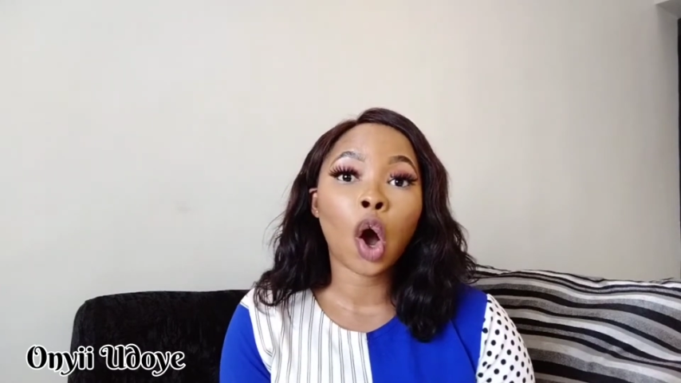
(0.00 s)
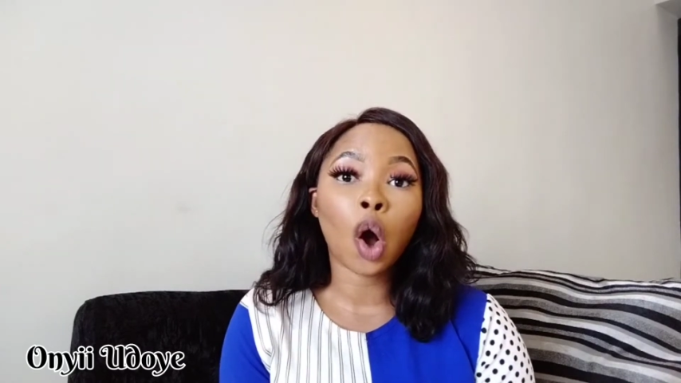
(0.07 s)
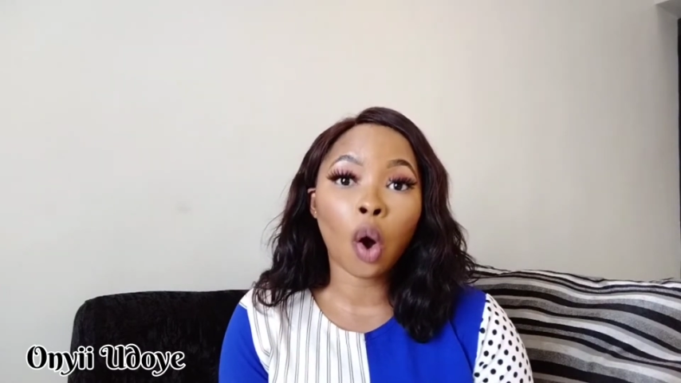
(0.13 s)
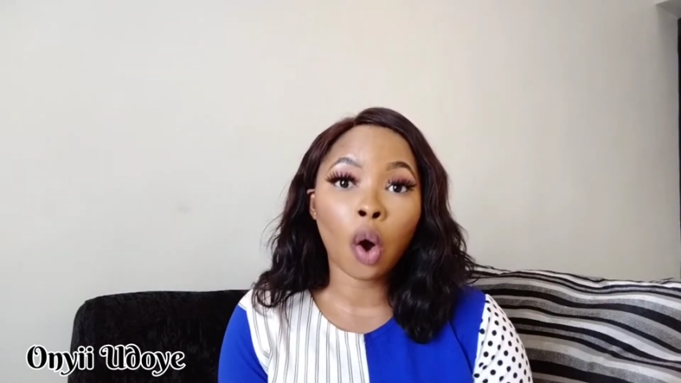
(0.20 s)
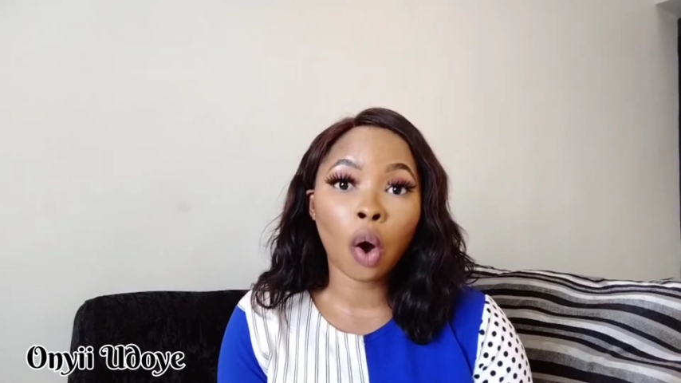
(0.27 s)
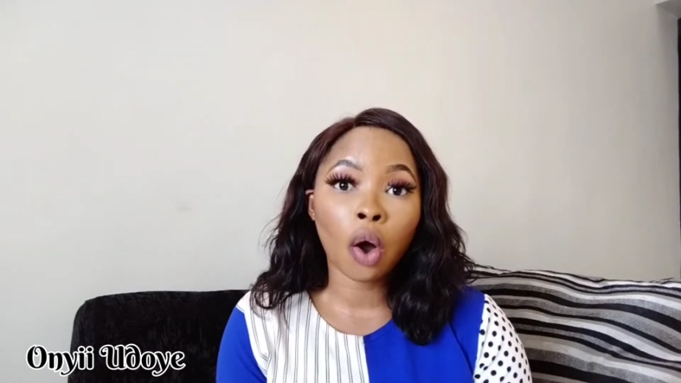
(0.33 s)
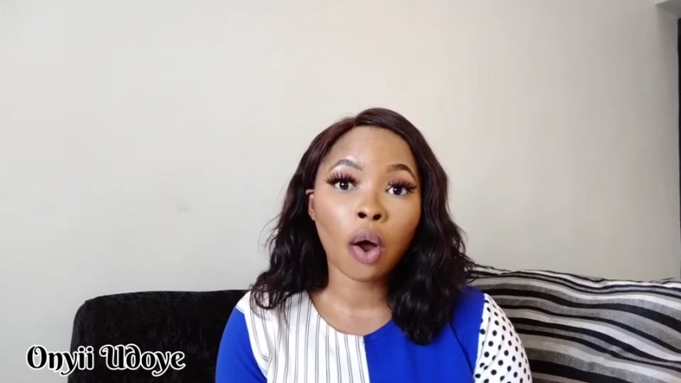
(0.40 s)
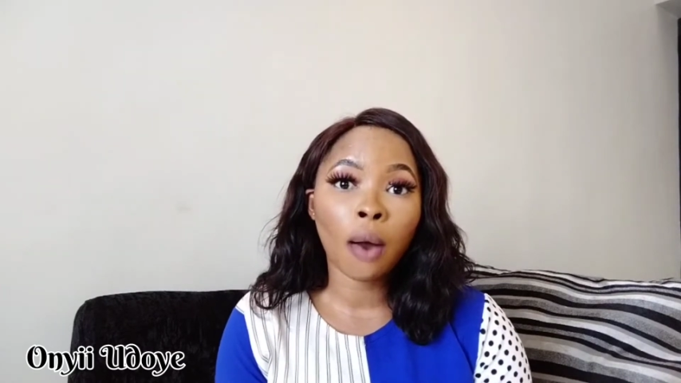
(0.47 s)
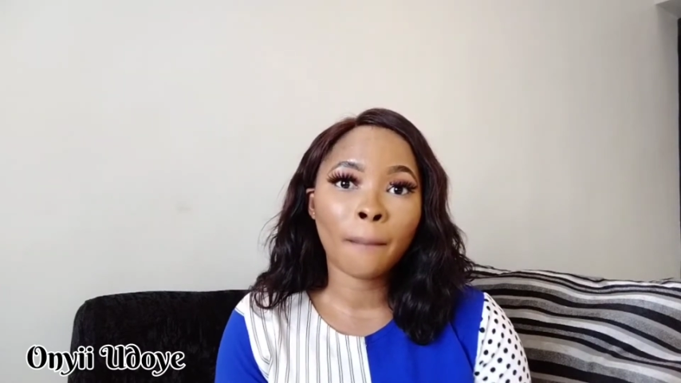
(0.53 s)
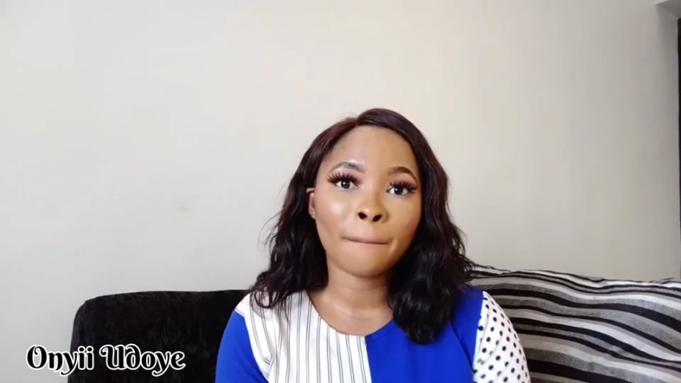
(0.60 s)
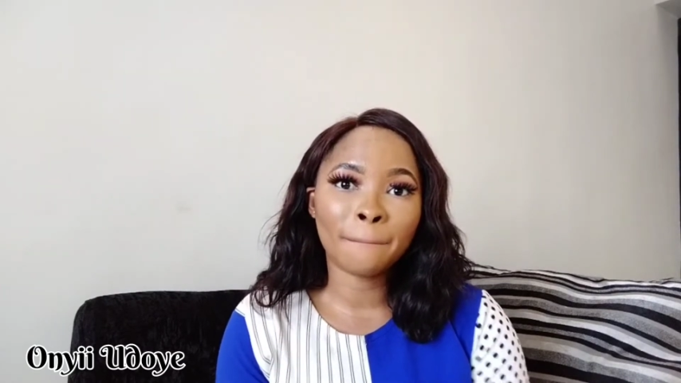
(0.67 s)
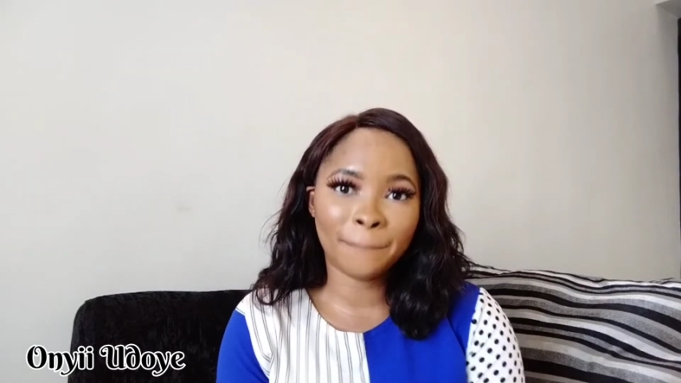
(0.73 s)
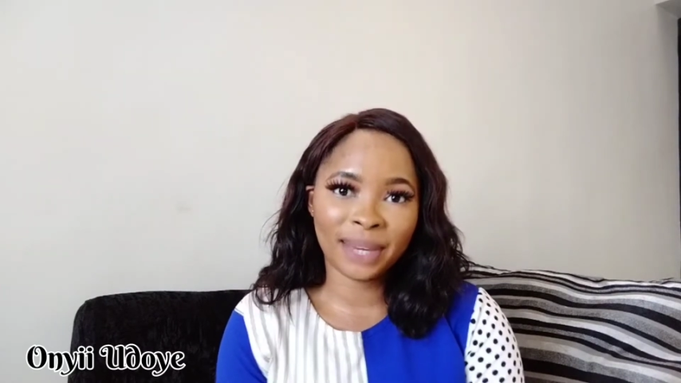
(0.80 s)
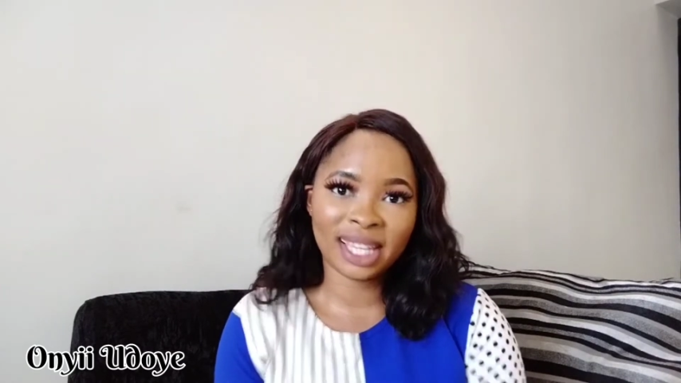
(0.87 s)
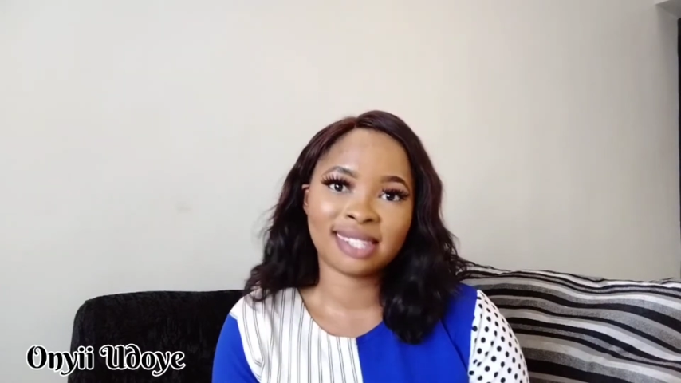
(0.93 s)
or
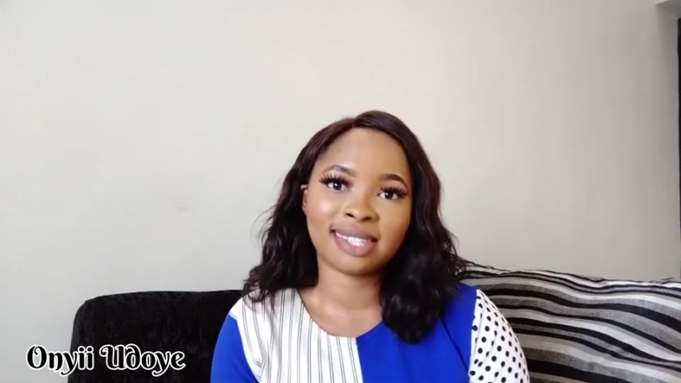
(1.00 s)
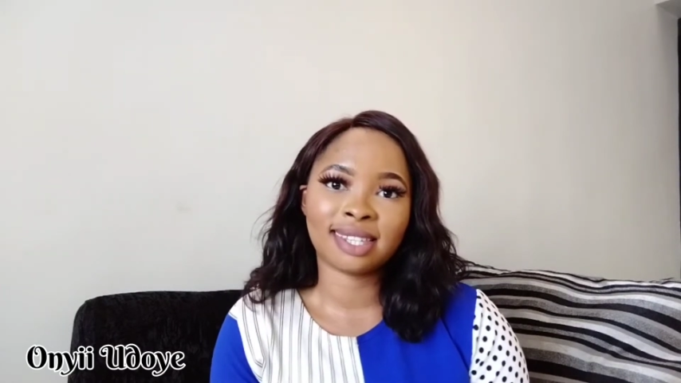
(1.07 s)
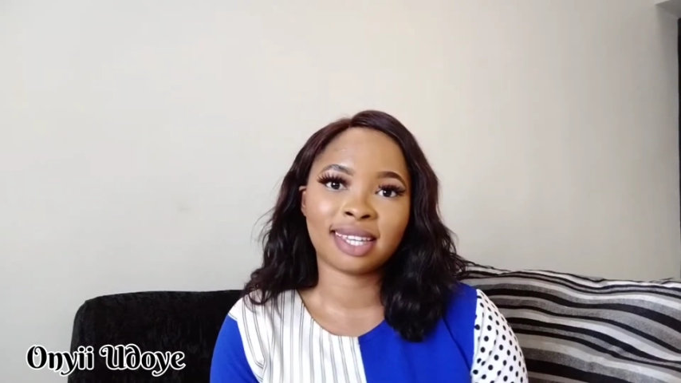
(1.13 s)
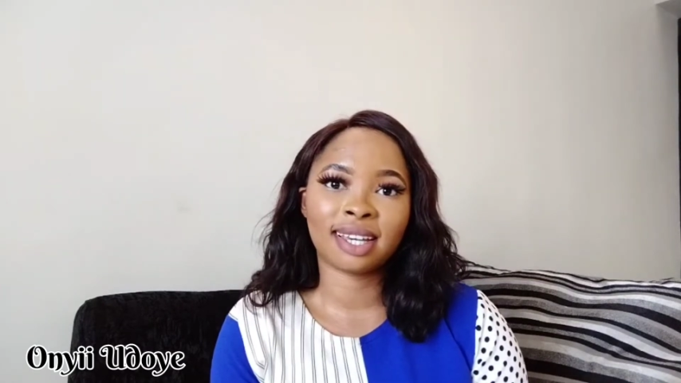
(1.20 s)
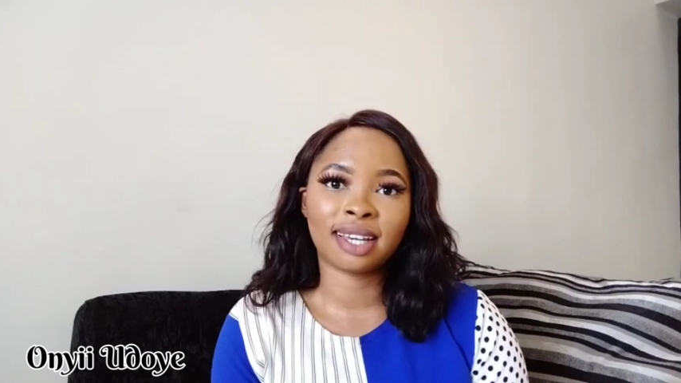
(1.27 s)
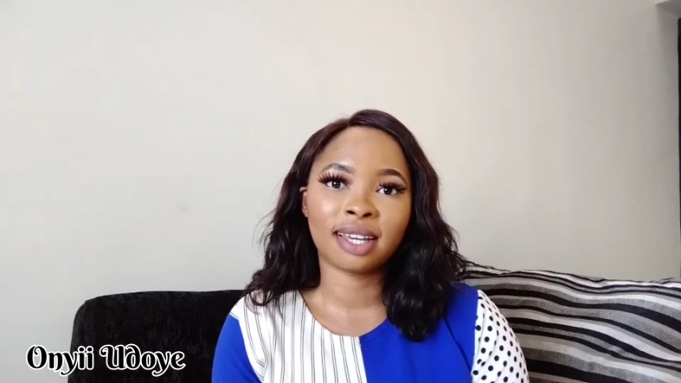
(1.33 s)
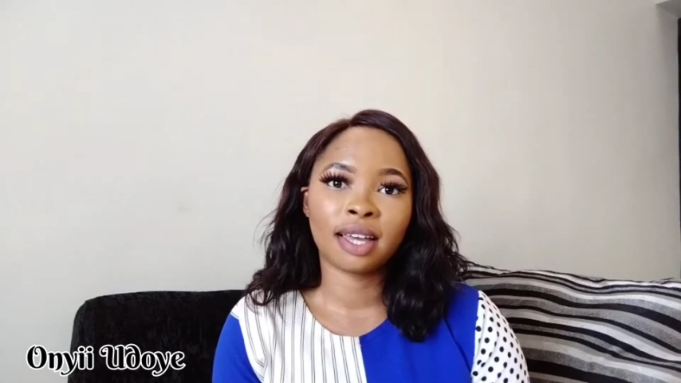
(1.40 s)
basic.